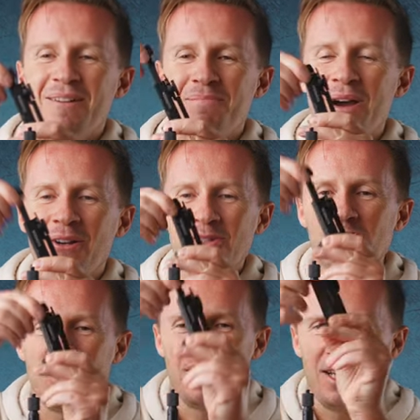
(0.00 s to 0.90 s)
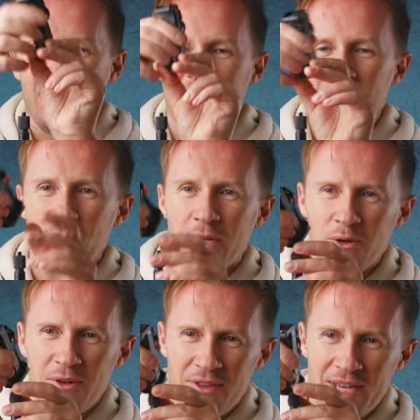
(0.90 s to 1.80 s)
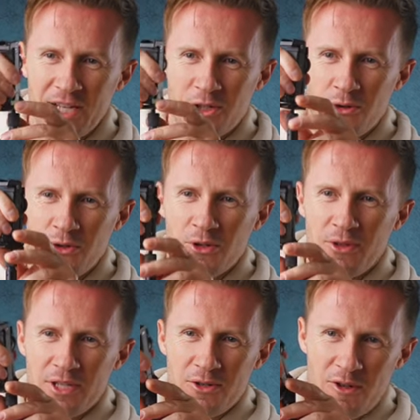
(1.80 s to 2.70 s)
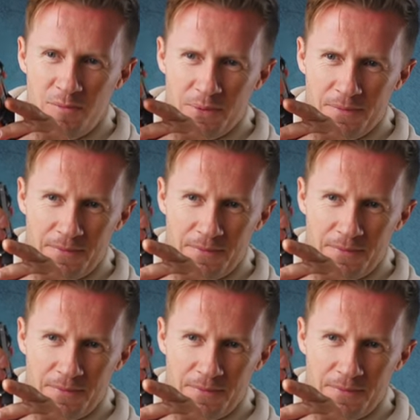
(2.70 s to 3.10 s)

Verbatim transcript: mounts. There we go, that screws on the top.